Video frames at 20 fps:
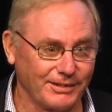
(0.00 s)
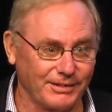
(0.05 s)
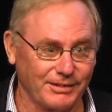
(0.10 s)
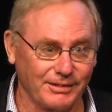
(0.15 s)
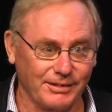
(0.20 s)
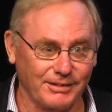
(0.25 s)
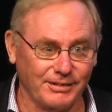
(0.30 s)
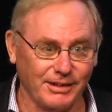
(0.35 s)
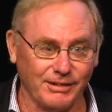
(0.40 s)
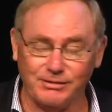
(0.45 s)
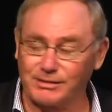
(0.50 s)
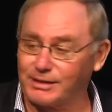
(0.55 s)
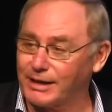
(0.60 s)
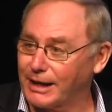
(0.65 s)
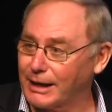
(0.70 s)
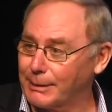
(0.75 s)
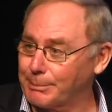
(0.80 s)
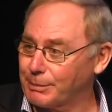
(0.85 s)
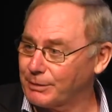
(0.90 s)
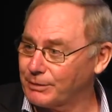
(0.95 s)
It doesn't
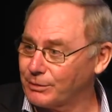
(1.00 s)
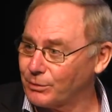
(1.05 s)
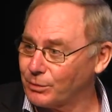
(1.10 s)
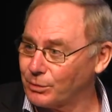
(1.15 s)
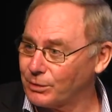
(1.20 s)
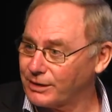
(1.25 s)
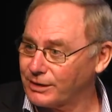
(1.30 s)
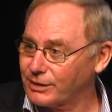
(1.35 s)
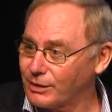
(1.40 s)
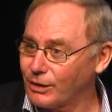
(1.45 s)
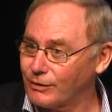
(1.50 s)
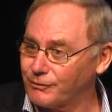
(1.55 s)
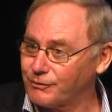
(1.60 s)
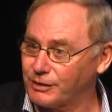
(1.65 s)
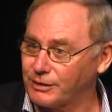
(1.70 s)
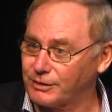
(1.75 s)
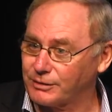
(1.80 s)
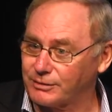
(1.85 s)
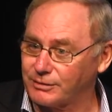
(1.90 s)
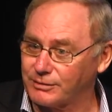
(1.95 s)
happen all that
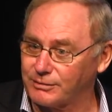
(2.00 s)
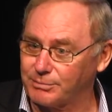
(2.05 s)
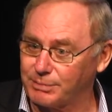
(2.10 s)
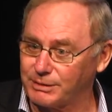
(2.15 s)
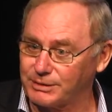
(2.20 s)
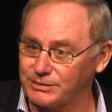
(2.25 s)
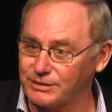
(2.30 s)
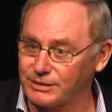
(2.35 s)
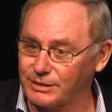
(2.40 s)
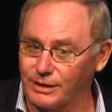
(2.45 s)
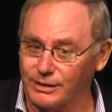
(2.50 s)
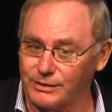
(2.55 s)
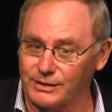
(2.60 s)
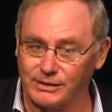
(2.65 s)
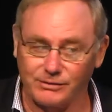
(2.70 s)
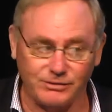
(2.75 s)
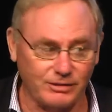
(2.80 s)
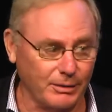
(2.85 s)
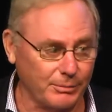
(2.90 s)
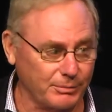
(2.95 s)
often, but, you know,
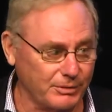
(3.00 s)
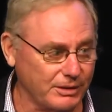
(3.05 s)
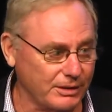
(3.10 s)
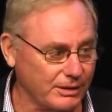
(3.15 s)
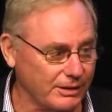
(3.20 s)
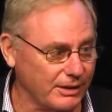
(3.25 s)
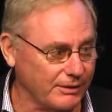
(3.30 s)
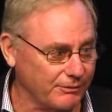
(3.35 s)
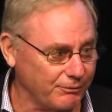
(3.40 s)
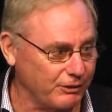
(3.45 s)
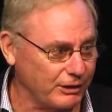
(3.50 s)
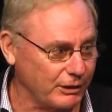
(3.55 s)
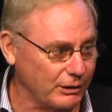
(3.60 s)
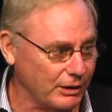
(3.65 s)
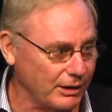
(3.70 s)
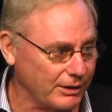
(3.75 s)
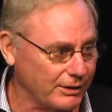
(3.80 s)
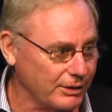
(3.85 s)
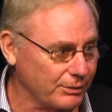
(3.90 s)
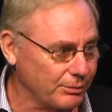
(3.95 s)
that's something that they feel
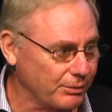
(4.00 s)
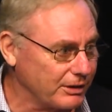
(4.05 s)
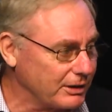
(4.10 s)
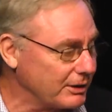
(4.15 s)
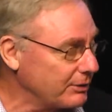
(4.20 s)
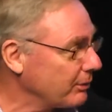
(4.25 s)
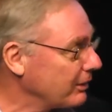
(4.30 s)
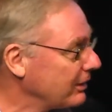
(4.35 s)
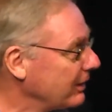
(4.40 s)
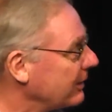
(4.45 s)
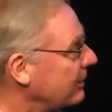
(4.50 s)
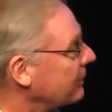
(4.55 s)
like they're really, really